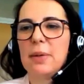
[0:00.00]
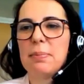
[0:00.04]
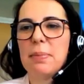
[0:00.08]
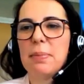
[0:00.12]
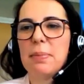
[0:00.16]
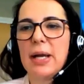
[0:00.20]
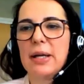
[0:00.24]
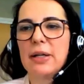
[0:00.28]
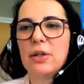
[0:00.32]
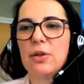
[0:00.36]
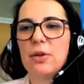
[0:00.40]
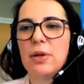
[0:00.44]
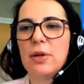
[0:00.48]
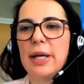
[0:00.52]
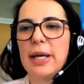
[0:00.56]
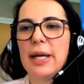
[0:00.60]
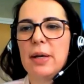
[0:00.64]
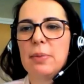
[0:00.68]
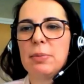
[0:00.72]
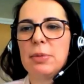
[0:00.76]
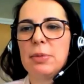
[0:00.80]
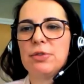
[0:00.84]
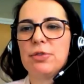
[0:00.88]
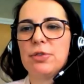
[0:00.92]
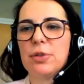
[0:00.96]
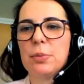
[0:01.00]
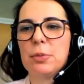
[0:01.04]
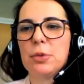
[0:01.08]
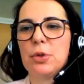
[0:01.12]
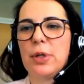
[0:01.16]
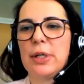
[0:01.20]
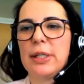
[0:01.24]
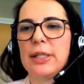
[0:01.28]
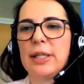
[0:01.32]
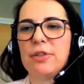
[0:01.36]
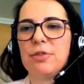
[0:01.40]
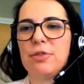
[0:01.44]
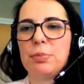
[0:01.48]
Michael Herrmann from
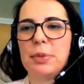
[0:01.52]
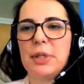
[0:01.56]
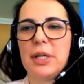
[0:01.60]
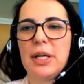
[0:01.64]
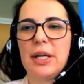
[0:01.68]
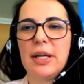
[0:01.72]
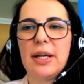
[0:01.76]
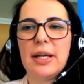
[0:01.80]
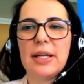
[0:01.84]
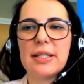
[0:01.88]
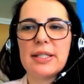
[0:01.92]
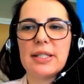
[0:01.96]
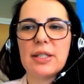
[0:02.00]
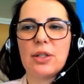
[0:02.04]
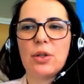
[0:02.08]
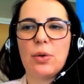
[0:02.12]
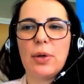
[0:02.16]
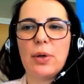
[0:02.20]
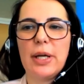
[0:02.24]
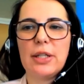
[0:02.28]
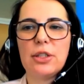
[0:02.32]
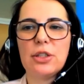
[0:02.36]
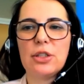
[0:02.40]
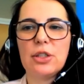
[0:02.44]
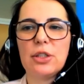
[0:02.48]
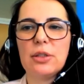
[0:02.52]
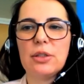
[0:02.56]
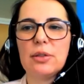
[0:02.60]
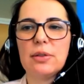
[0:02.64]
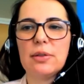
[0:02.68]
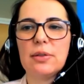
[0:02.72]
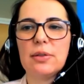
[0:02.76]
UNFPA has a question.